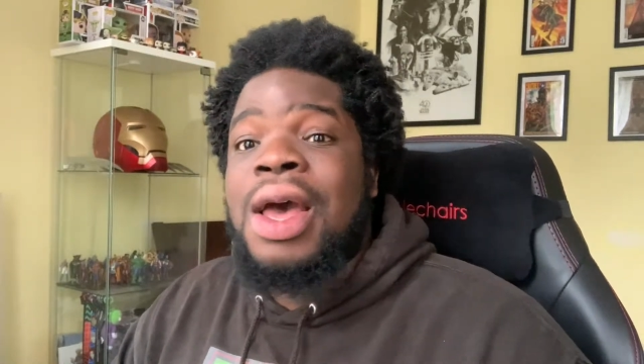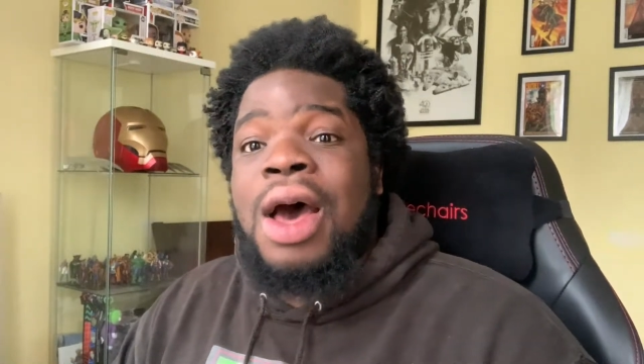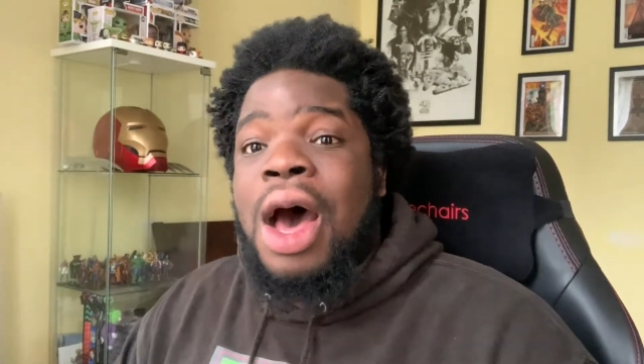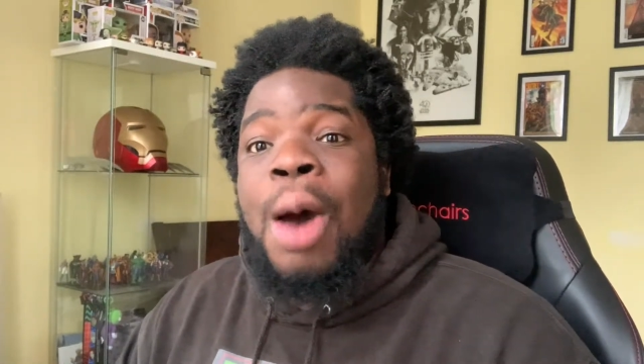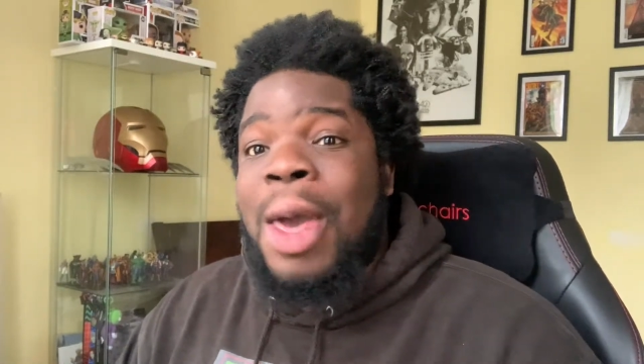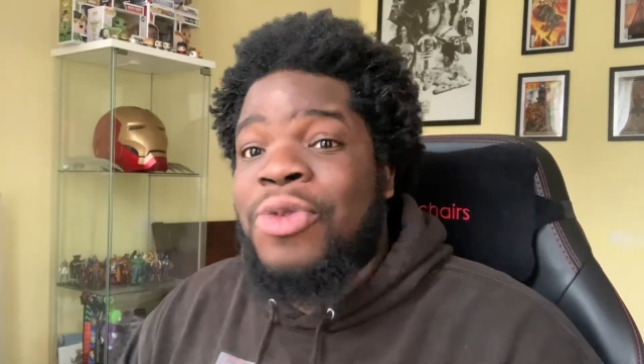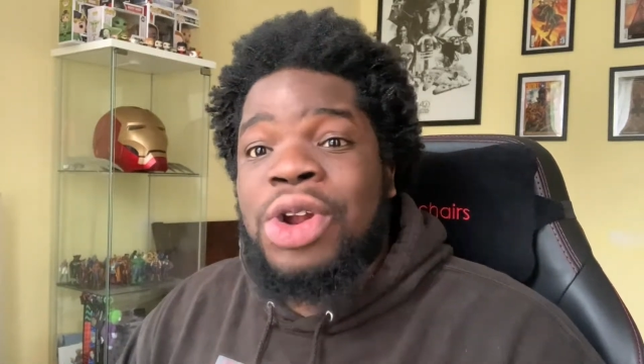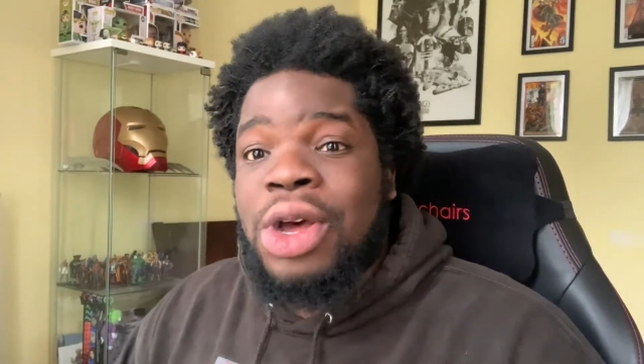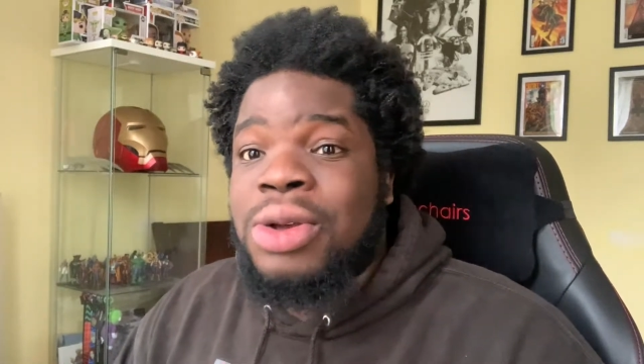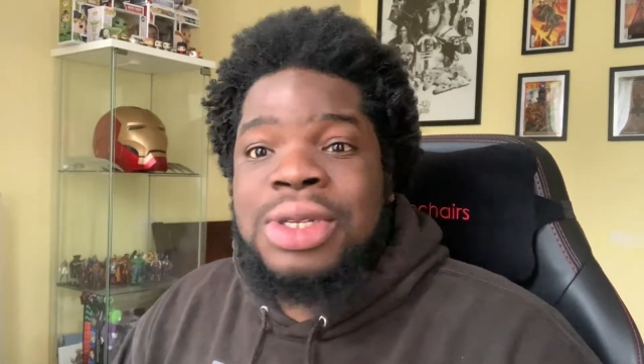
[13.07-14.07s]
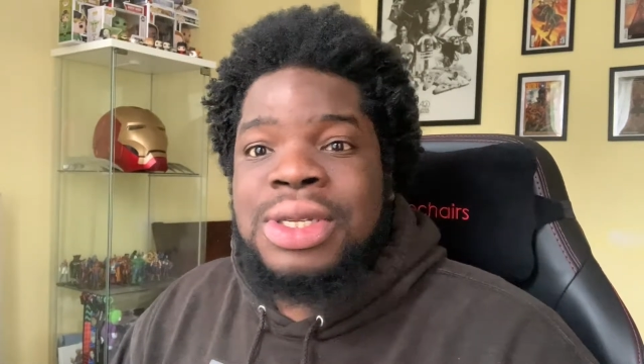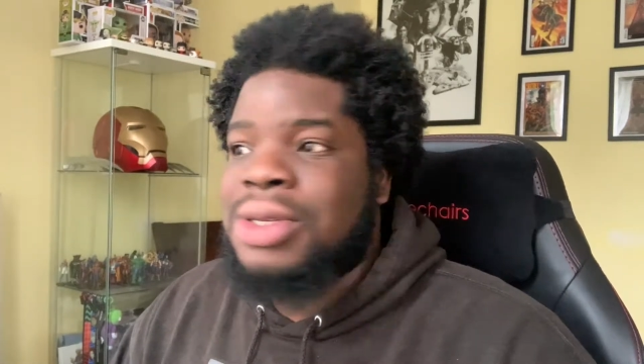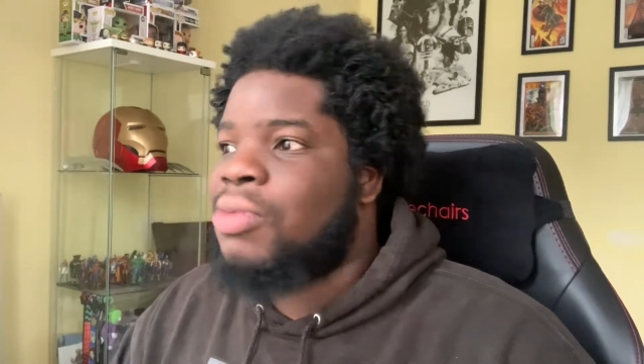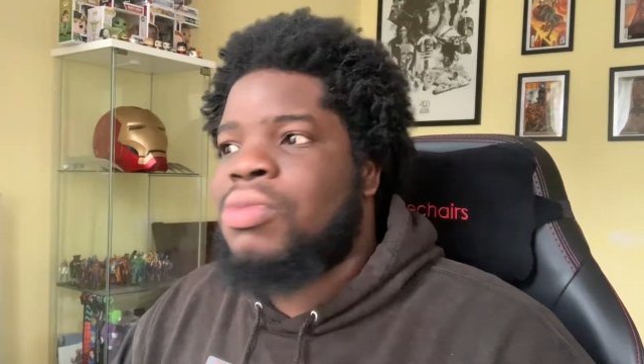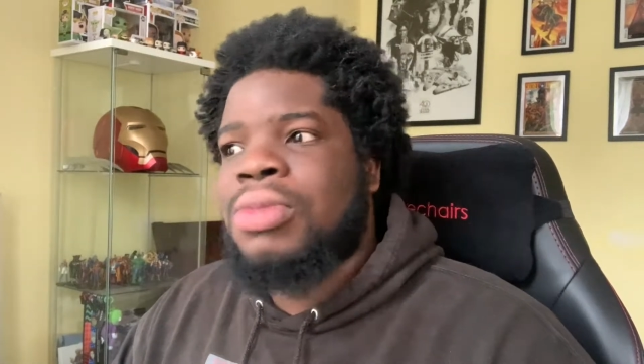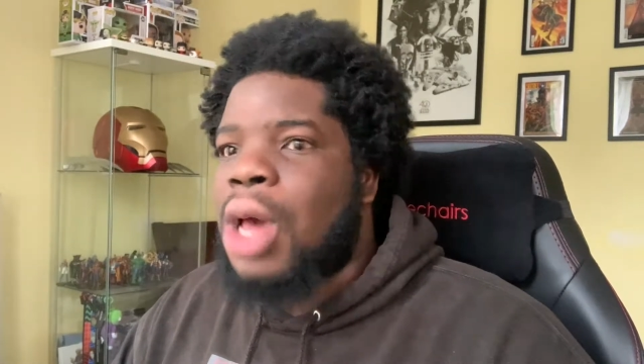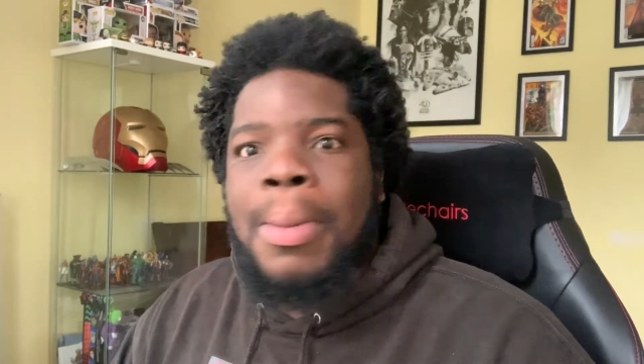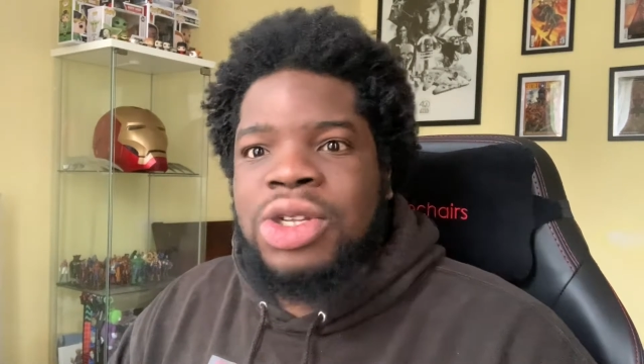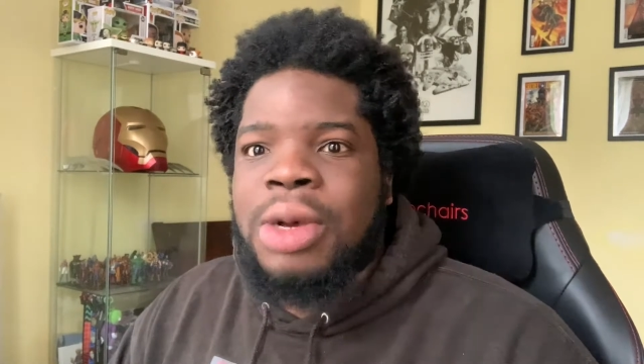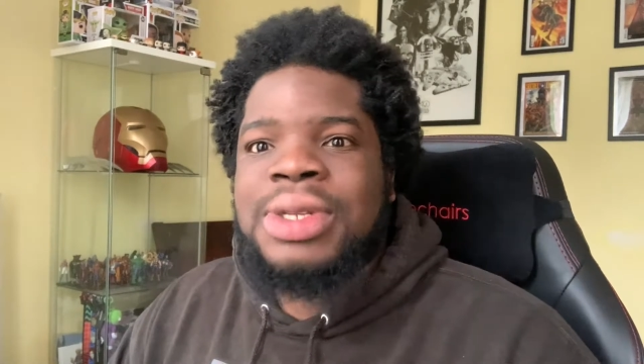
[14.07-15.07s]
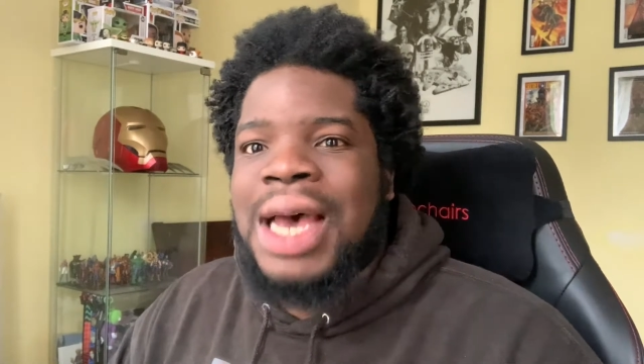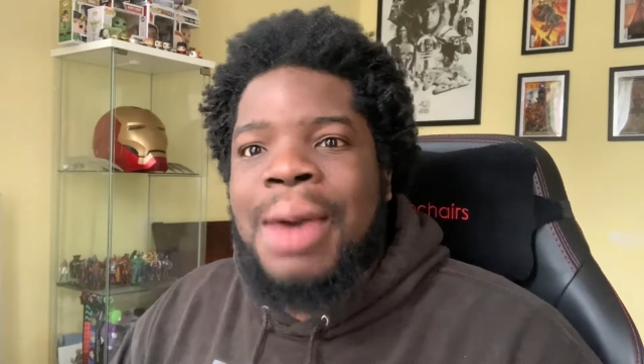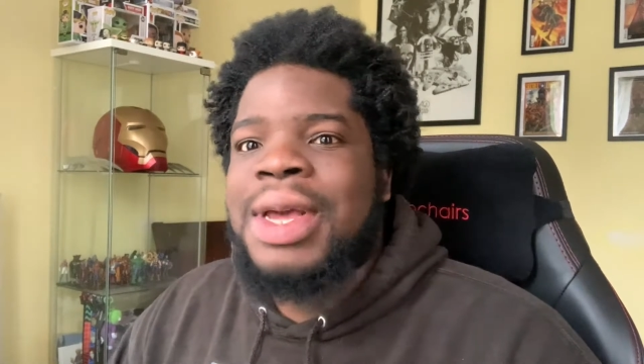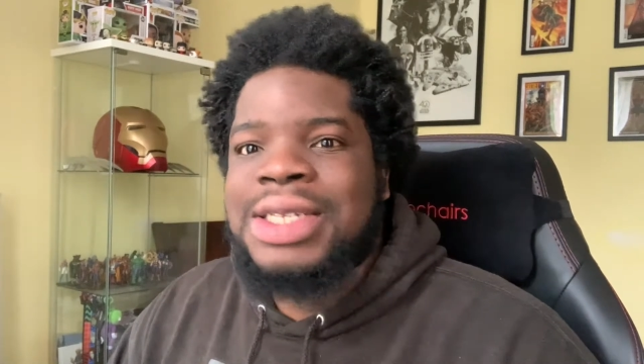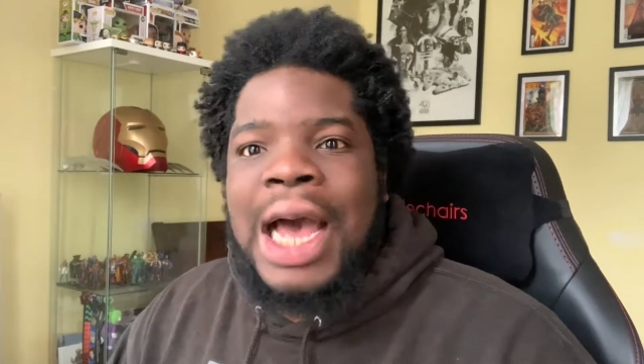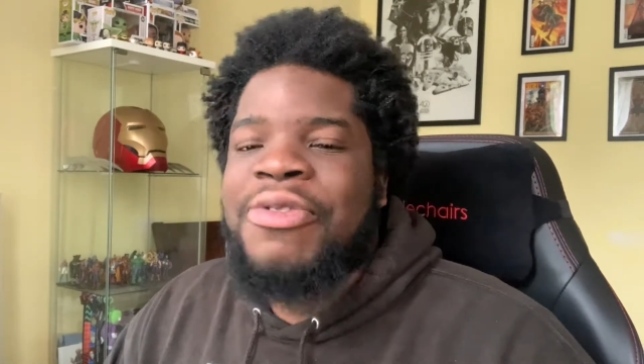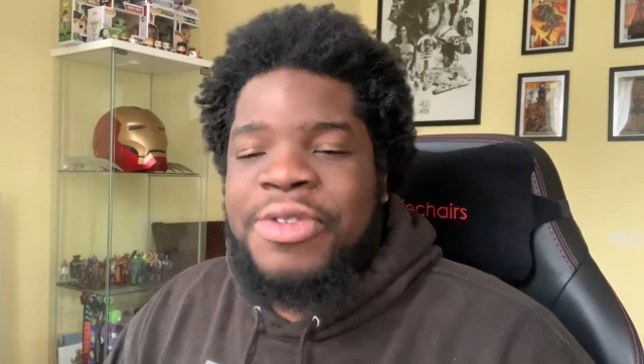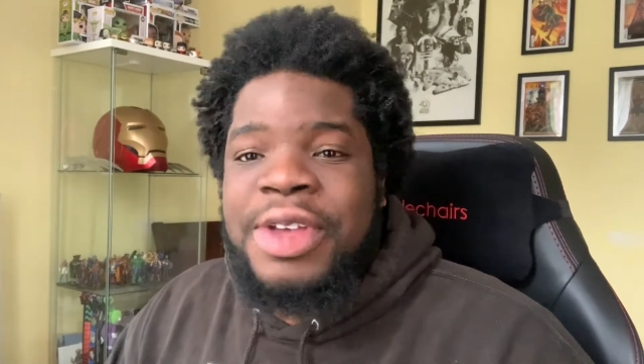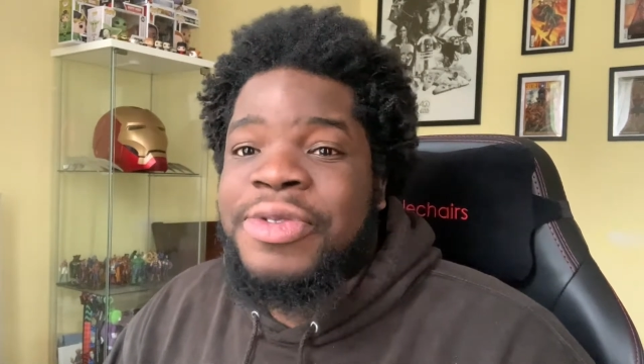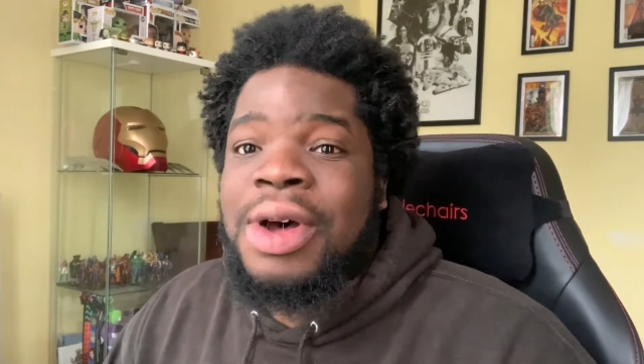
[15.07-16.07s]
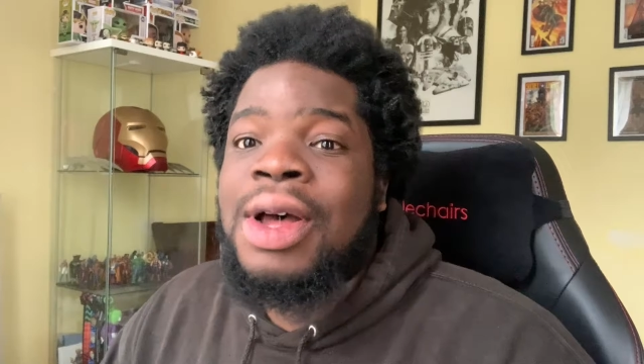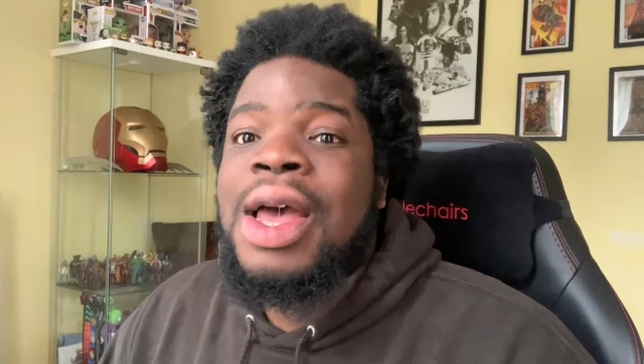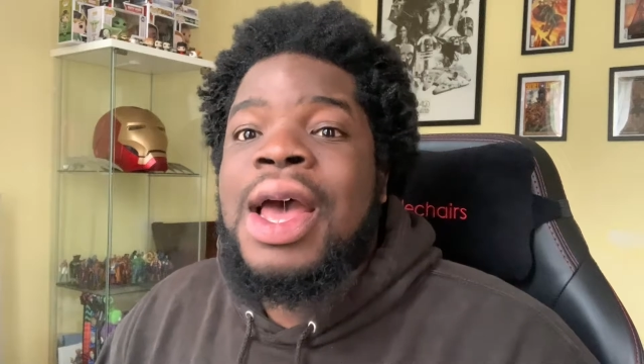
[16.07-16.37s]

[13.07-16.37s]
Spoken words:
Everyone knows, come October time, it's time for FIFA.